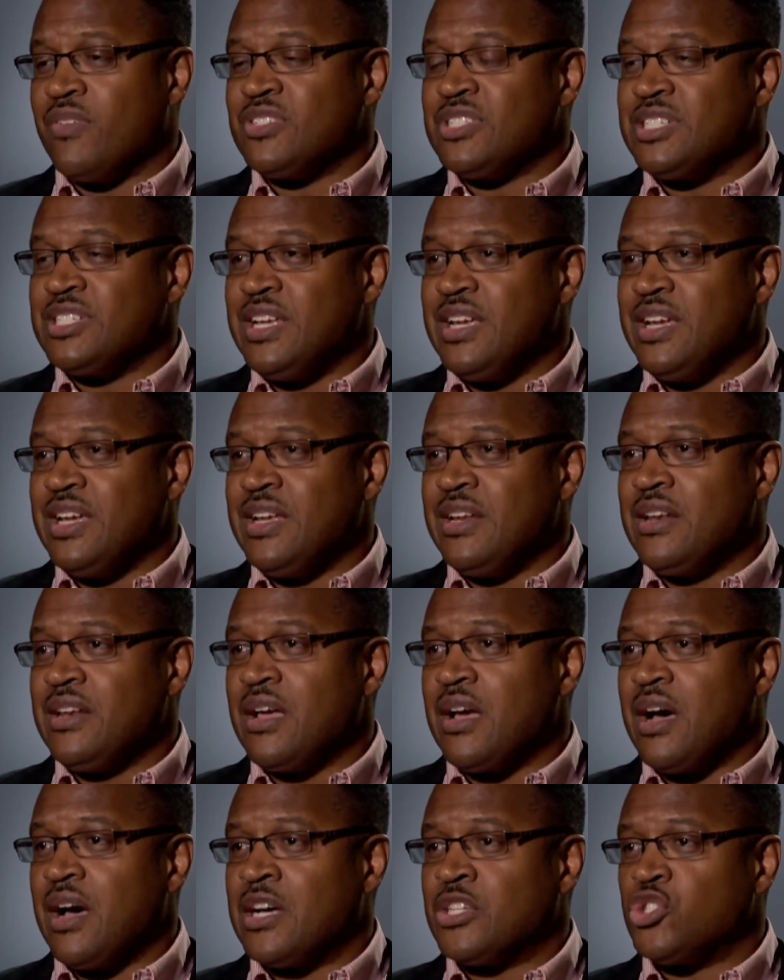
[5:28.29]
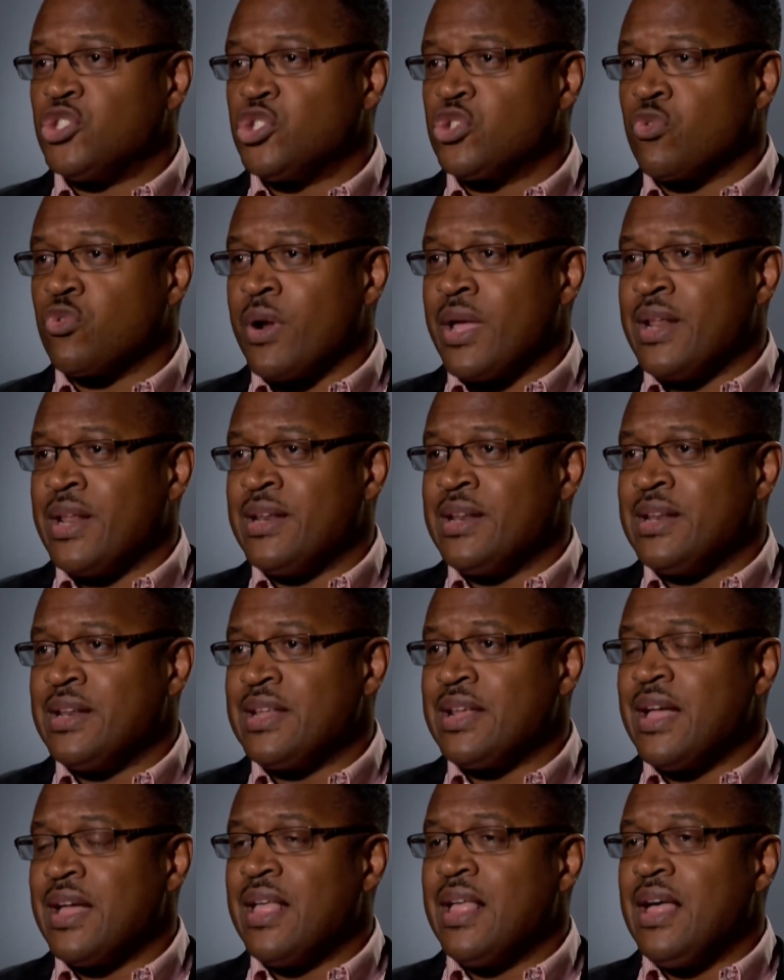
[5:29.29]
seen a trend
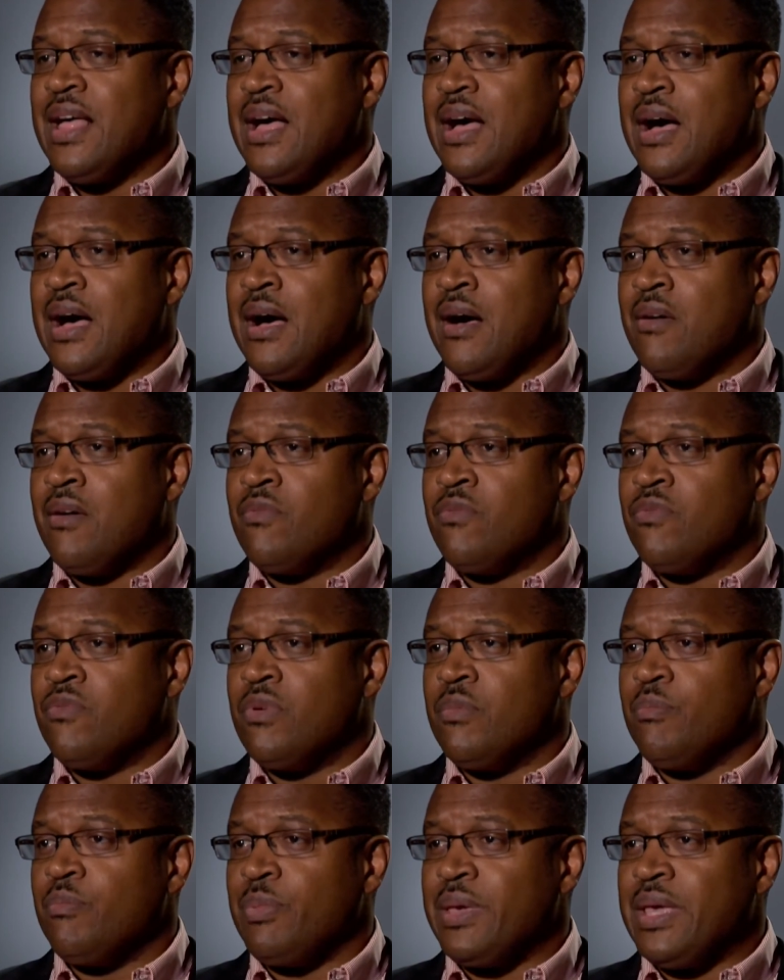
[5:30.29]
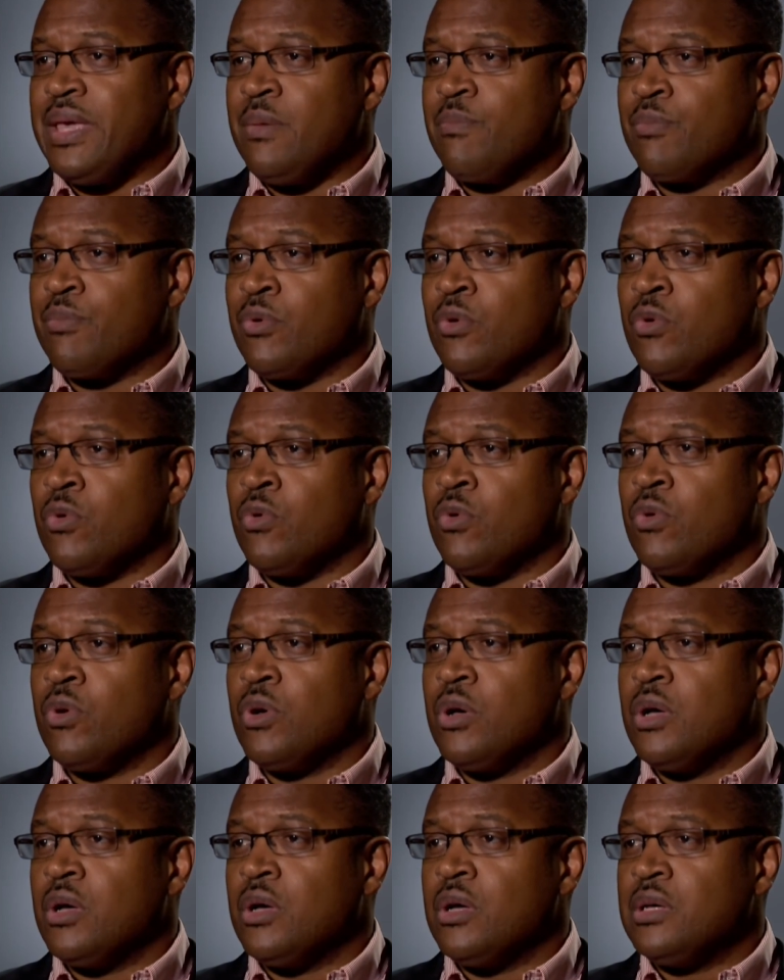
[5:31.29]
of people
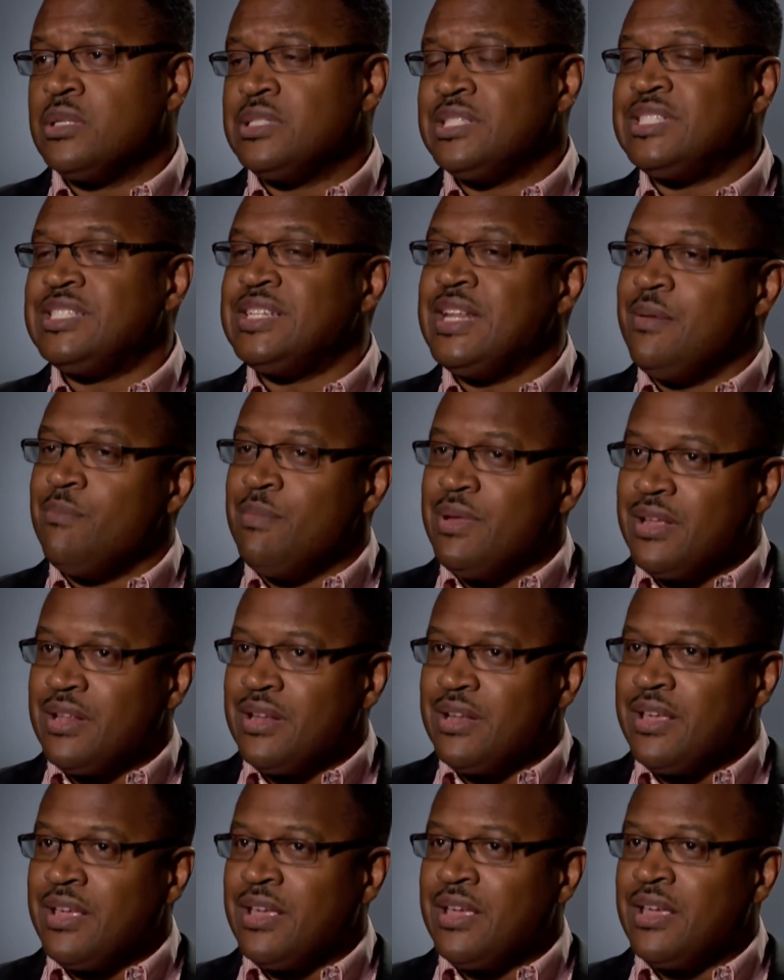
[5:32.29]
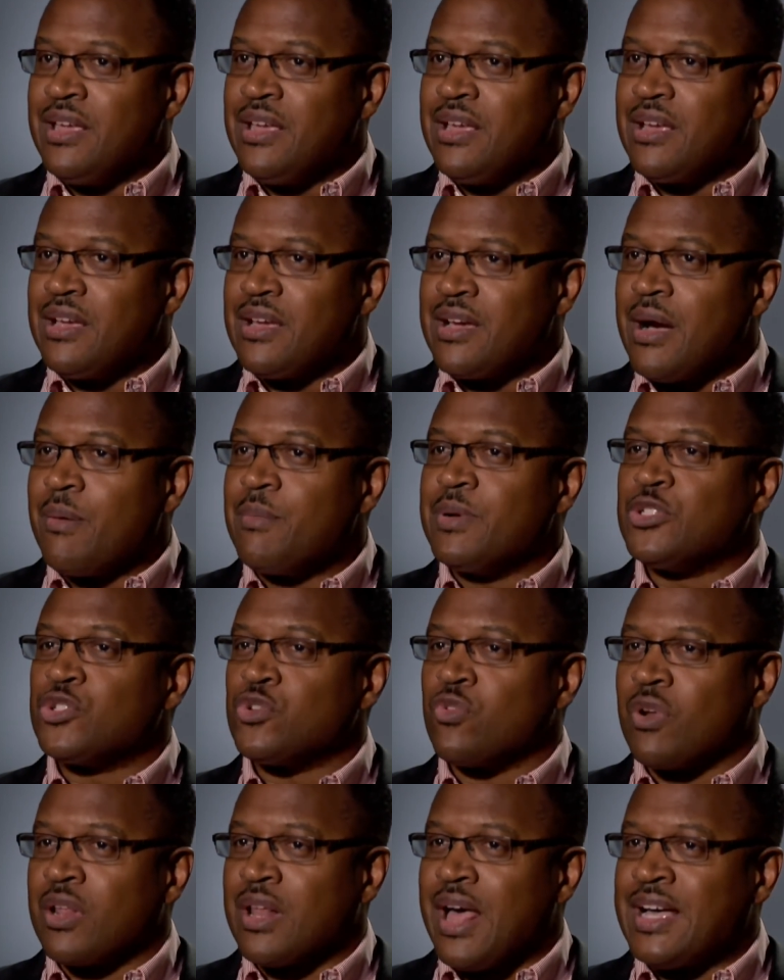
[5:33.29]
seemingly coming
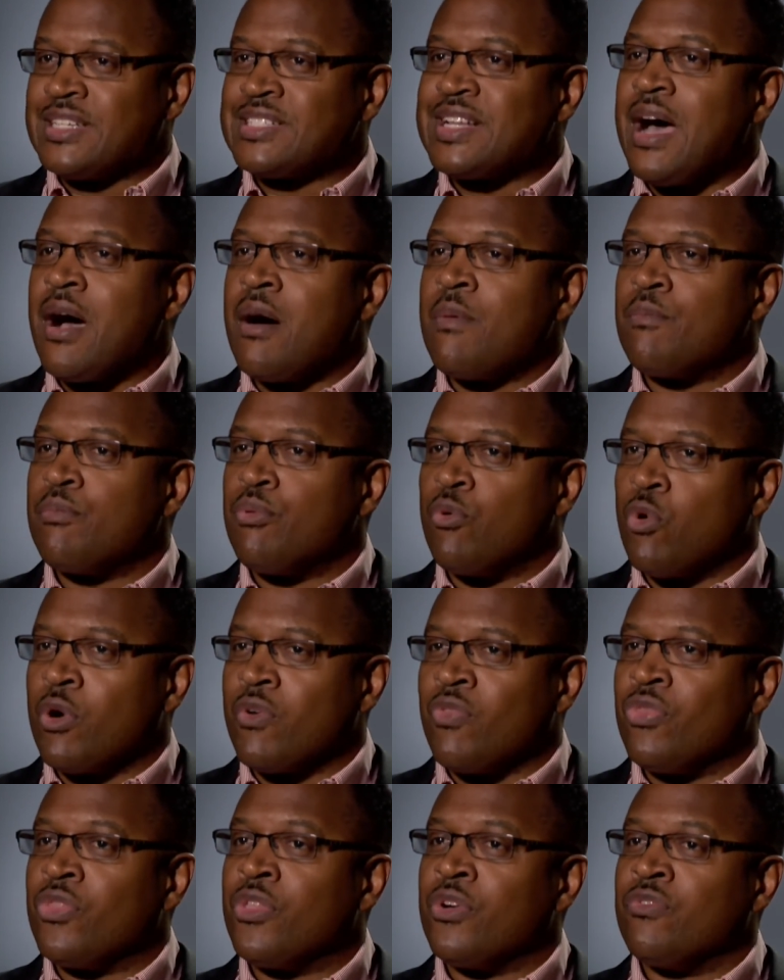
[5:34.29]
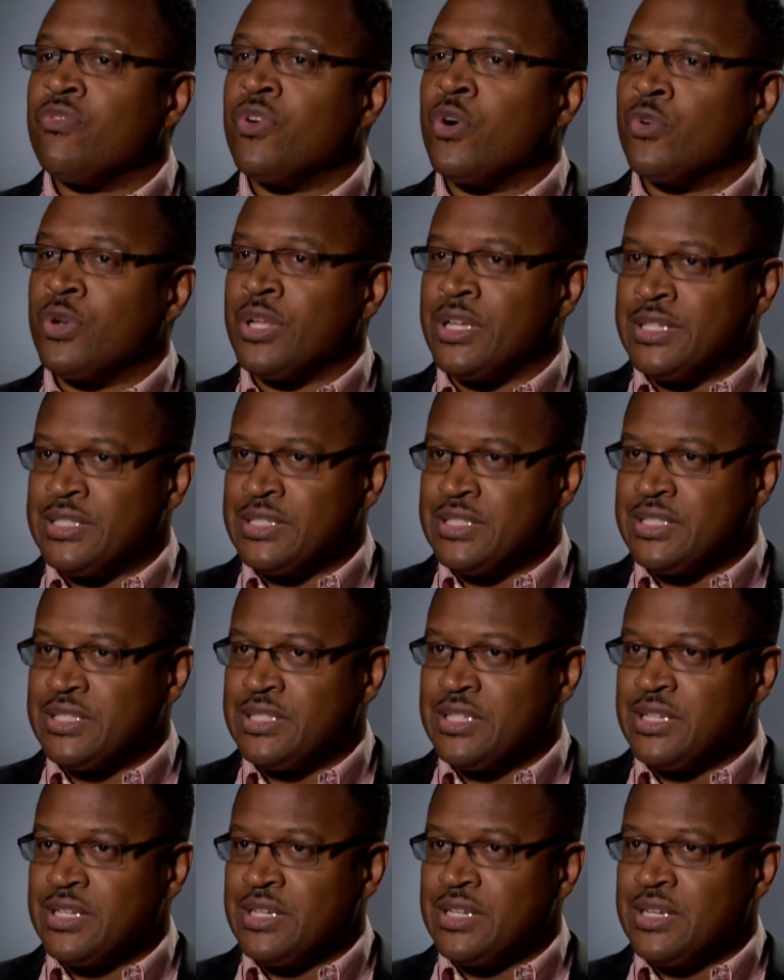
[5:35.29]
to realize how important their vote is,
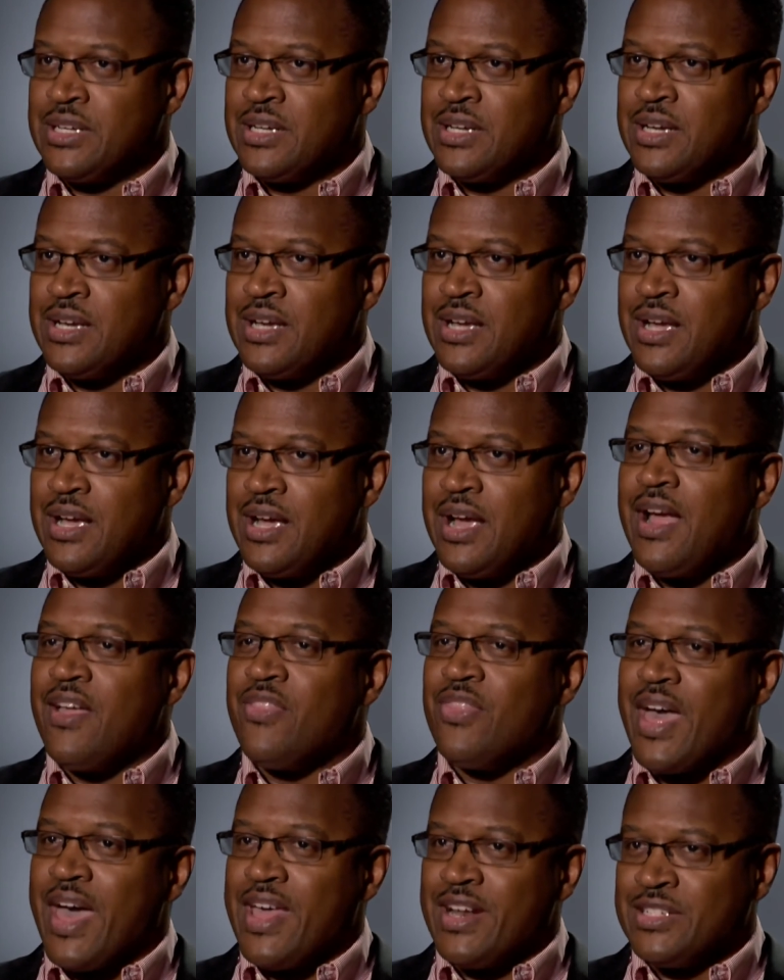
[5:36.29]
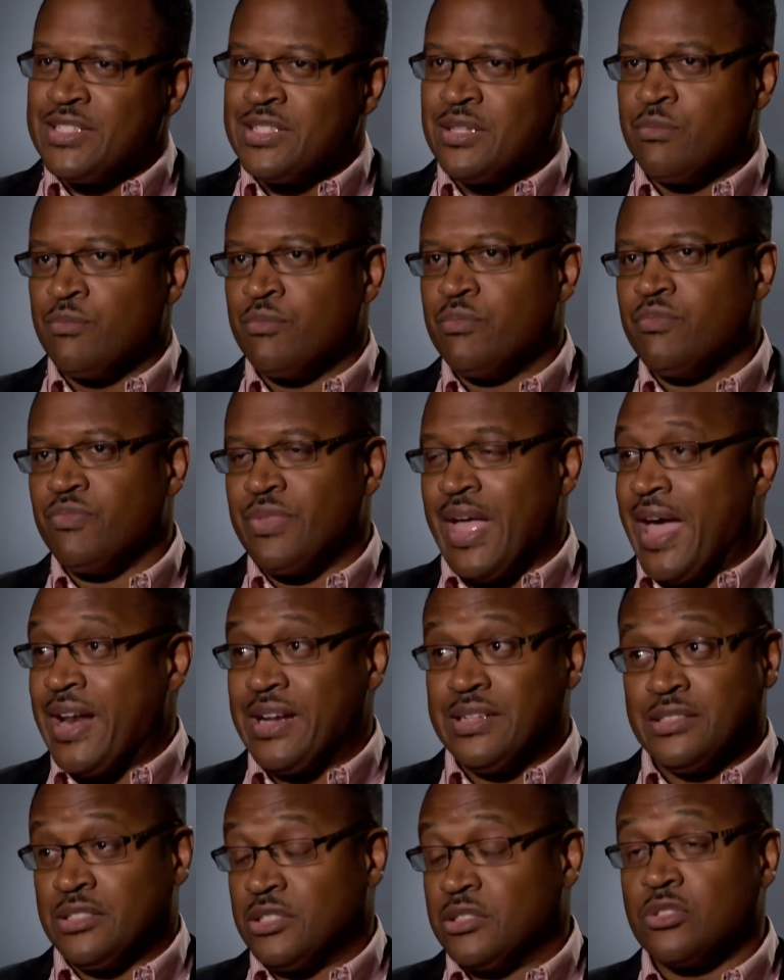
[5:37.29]
and that
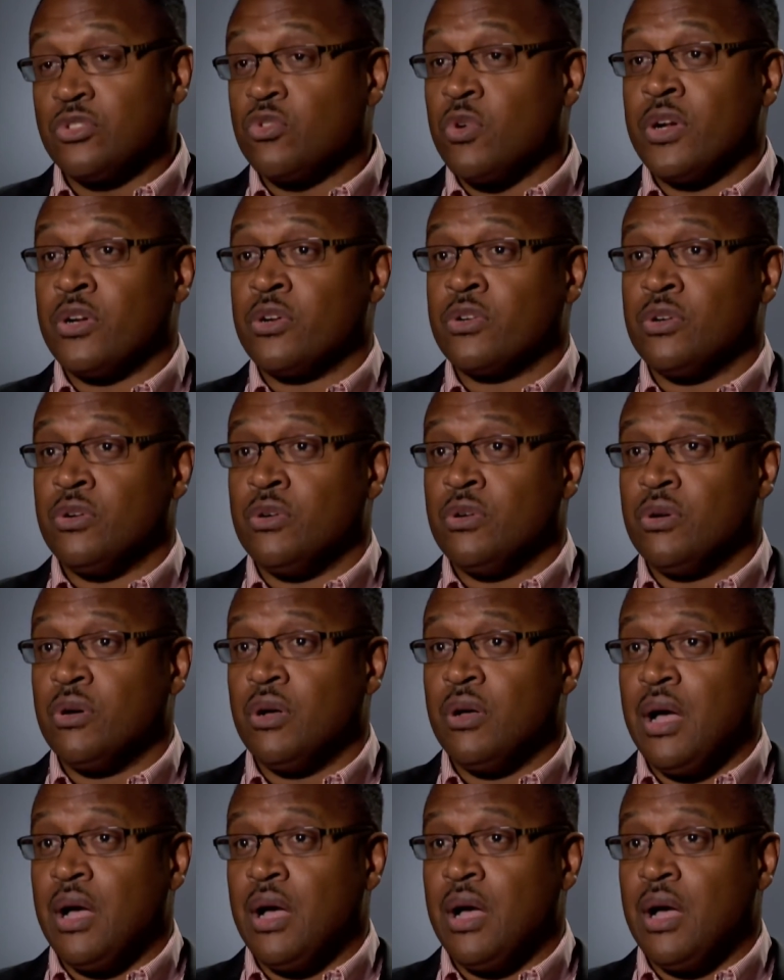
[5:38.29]
is critical.